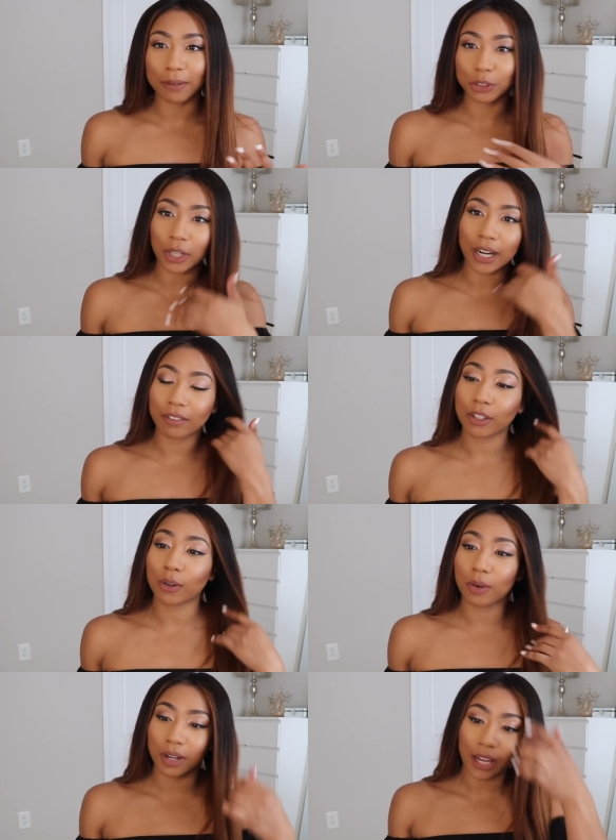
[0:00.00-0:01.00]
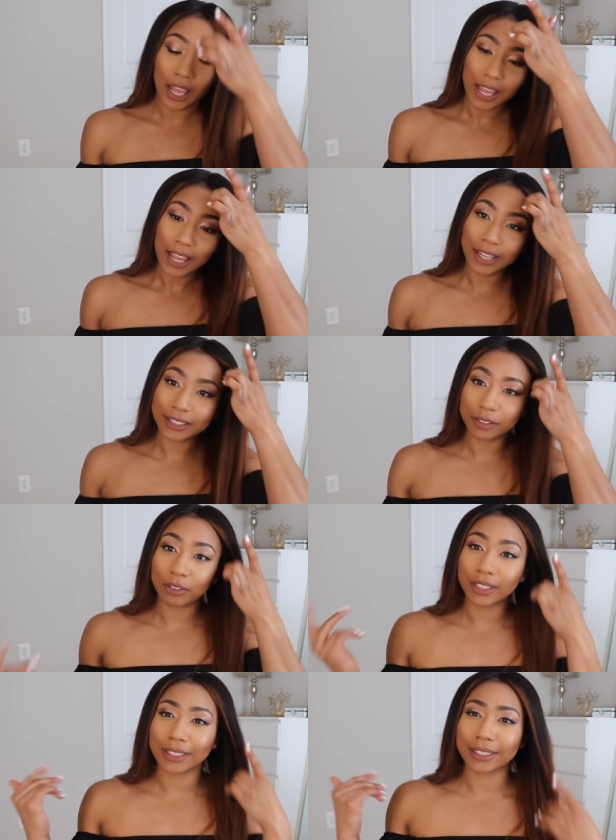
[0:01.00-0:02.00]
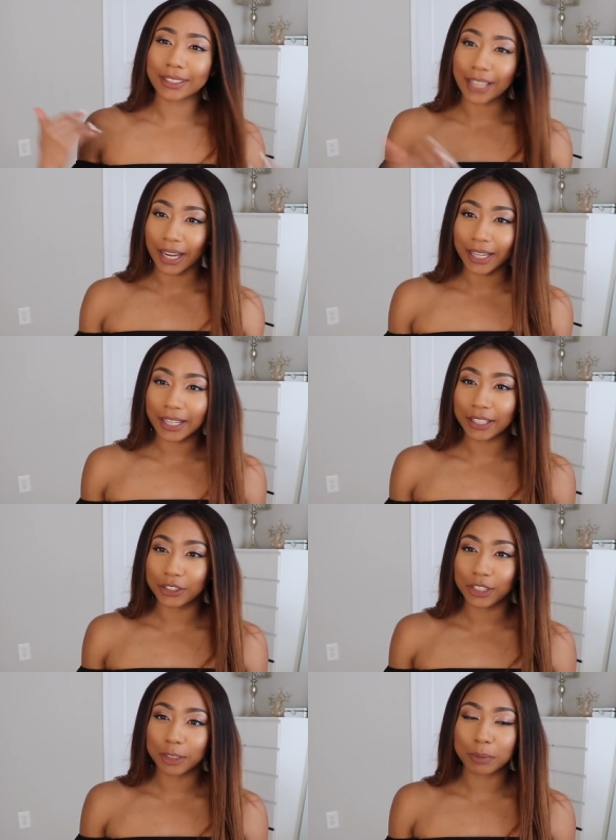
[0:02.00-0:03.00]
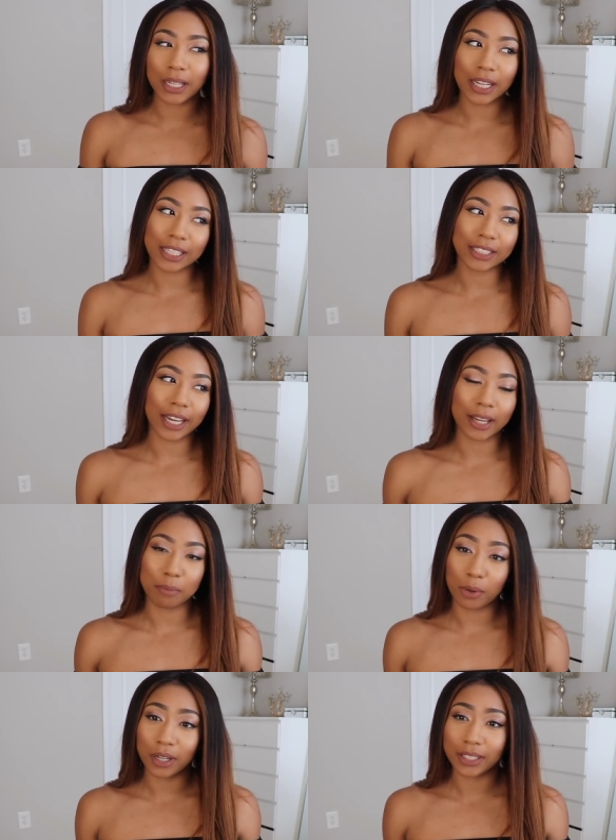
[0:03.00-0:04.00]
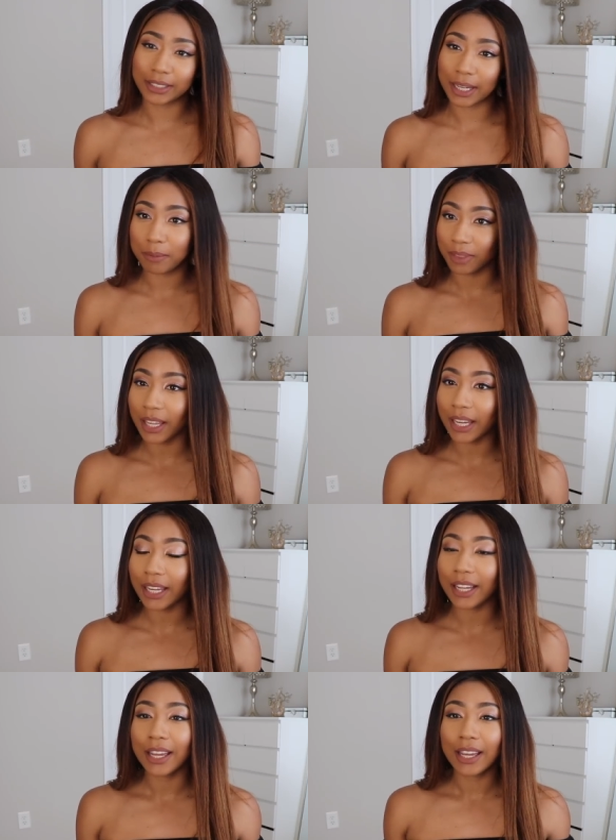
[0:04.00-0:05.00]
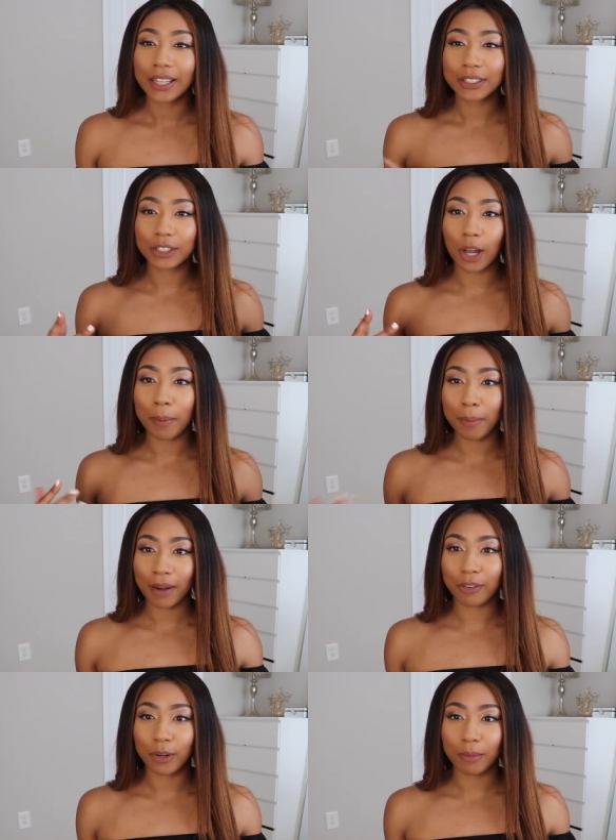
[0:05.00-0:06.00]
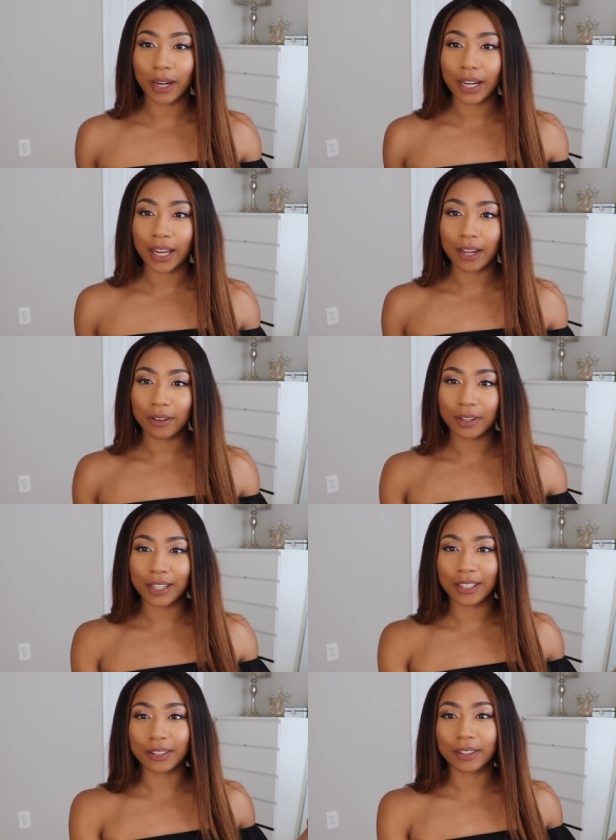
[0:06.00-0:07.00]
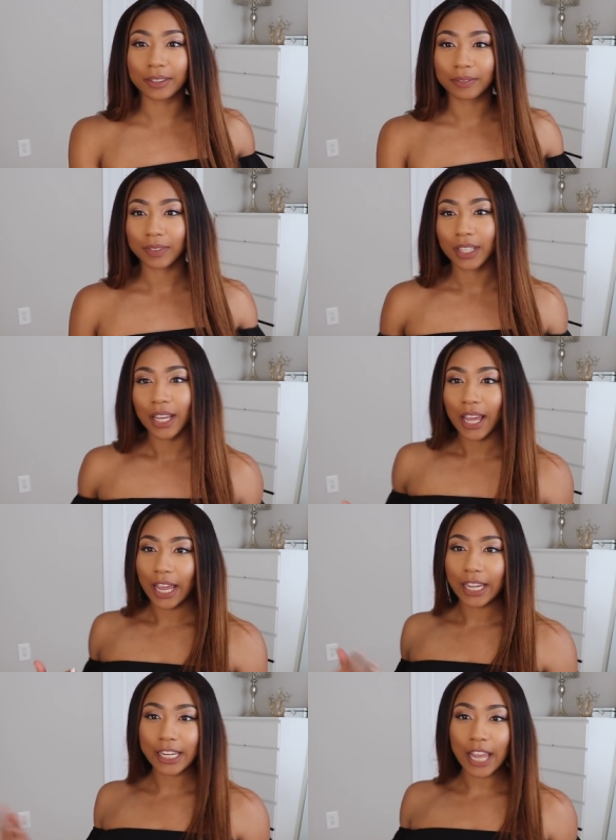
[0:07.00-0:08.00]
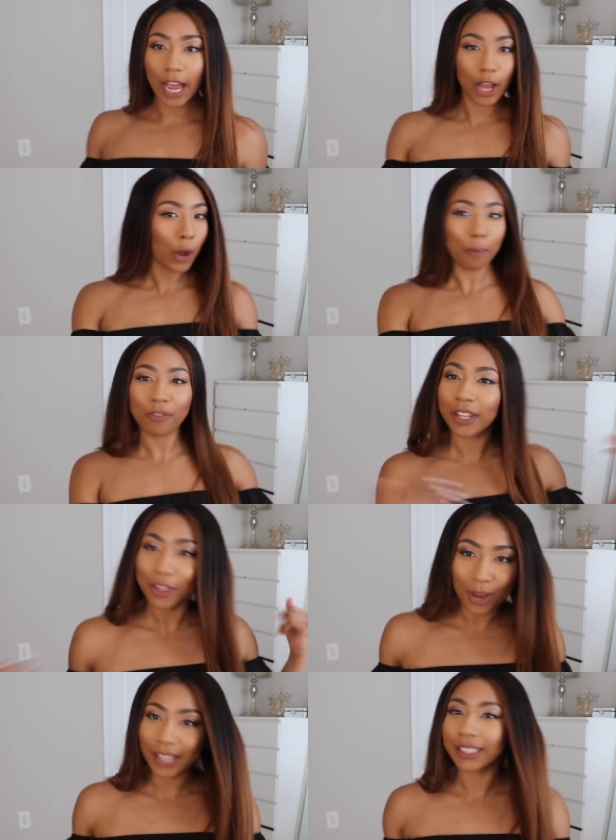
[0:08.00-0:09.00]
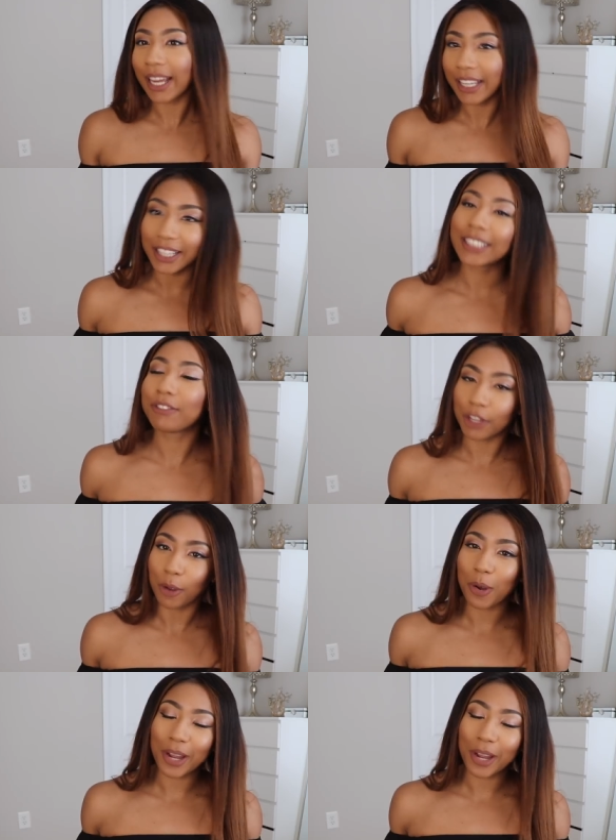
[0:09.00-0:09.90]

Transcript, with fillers: I'm trying to record in different settings just because I get bored of the same thing, so I'm in my room right now. And yeah, hopefully you guys like this view.